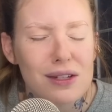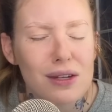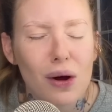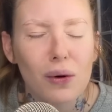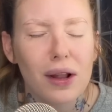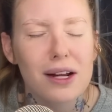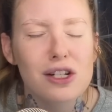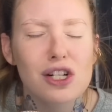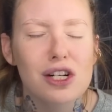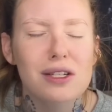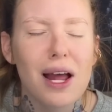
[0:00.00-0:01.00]
So let's
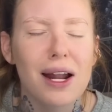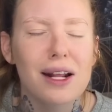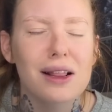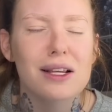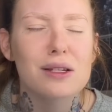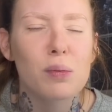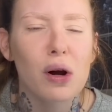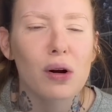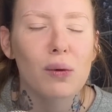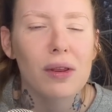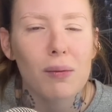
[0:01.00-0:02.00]
just edit this
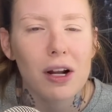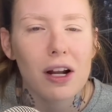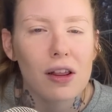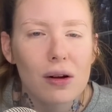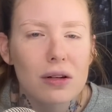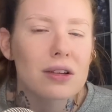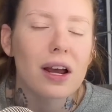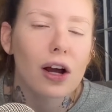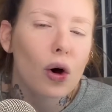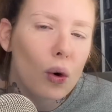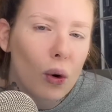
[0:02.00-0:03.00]
part with one of those,
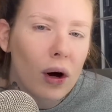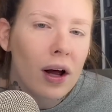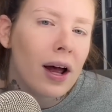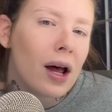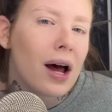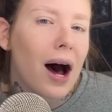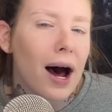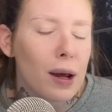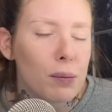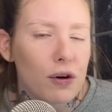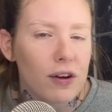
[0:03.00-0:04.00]
like, cool
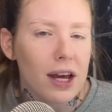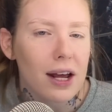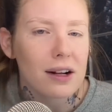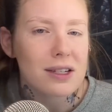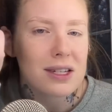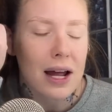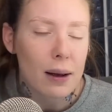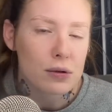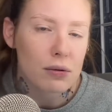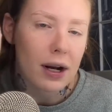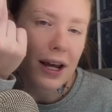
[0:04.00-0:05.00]
iMovie edit
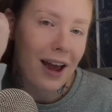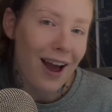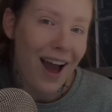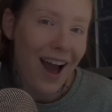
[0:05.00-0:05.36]
snaps. Ready?